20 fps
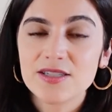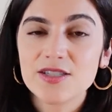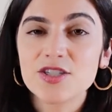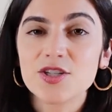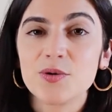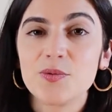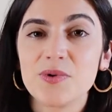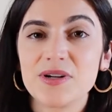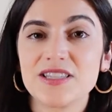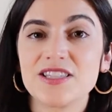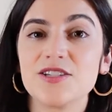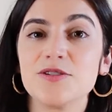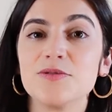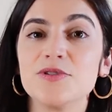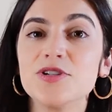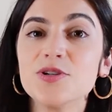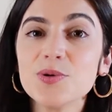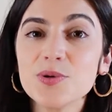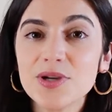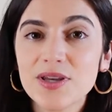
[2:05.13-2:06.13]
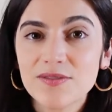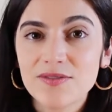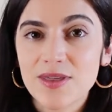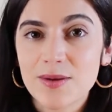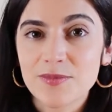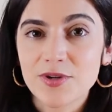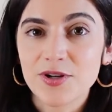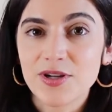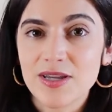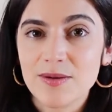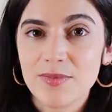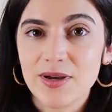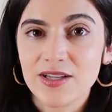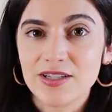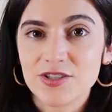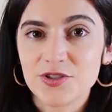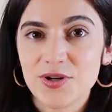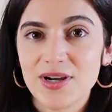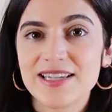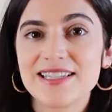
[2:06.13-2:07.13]
So once you do give them your email
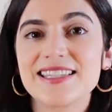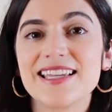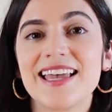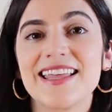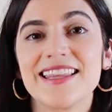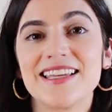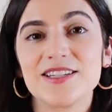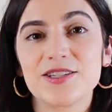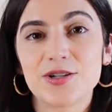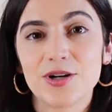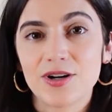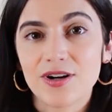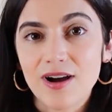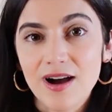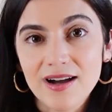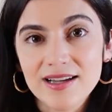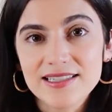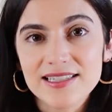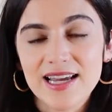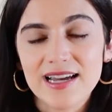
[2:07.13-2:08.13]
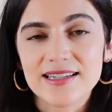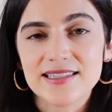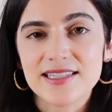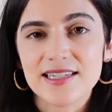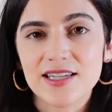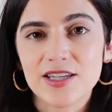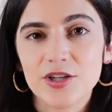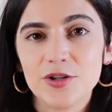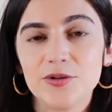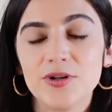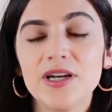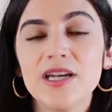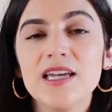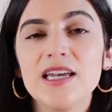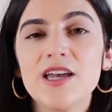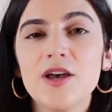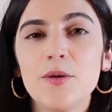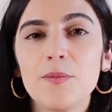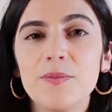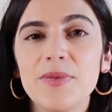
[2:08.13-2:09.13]
address and they start contacting you,
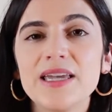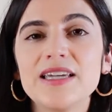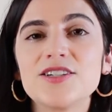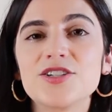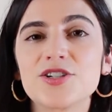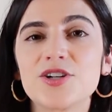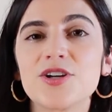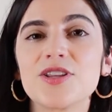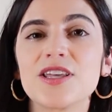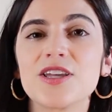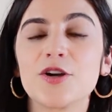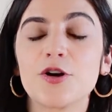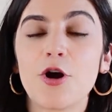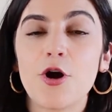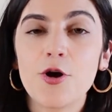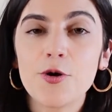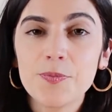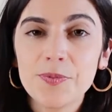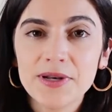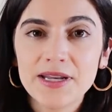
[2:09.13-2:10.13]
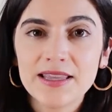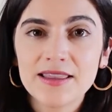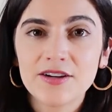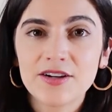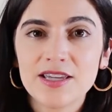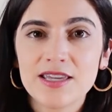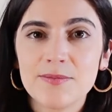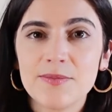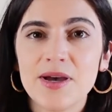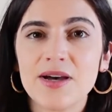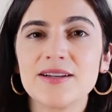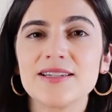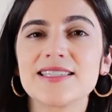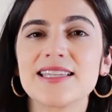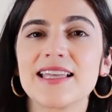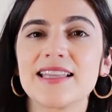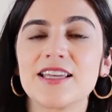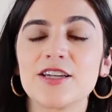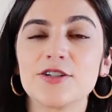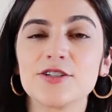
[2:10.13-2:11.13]
make sure that you're opening their emails
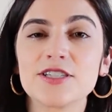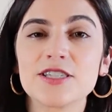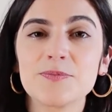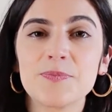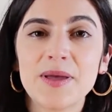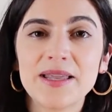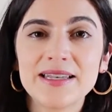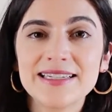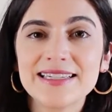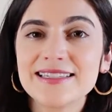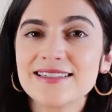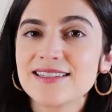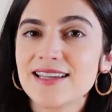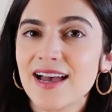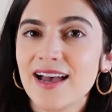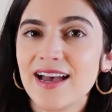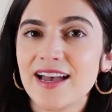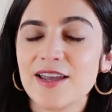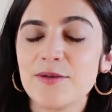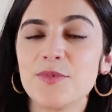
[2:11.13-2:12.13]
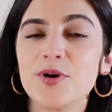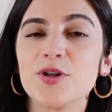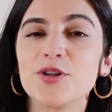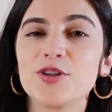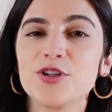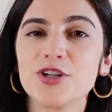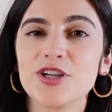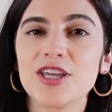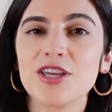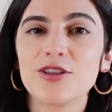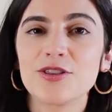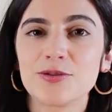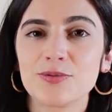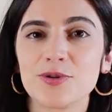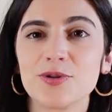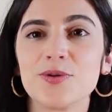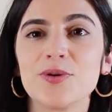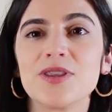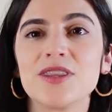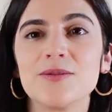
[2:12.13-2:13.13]
and that you're spending time looking
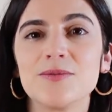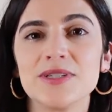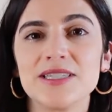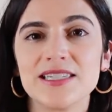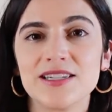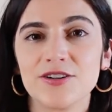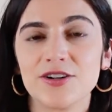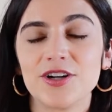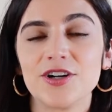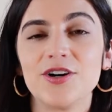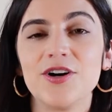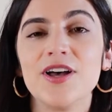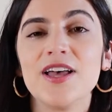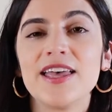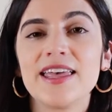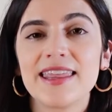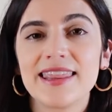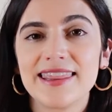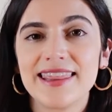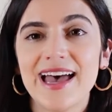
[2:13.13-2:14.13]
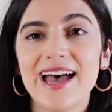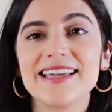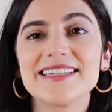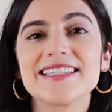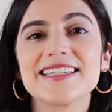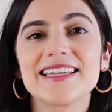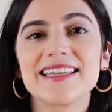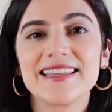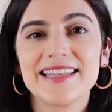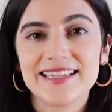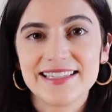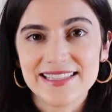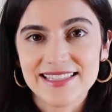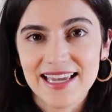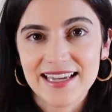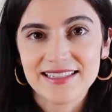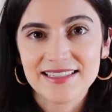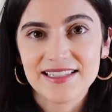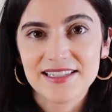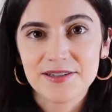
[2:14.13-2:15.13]
through the material that they
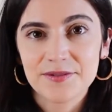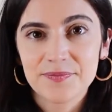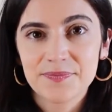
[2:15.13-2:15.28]
send.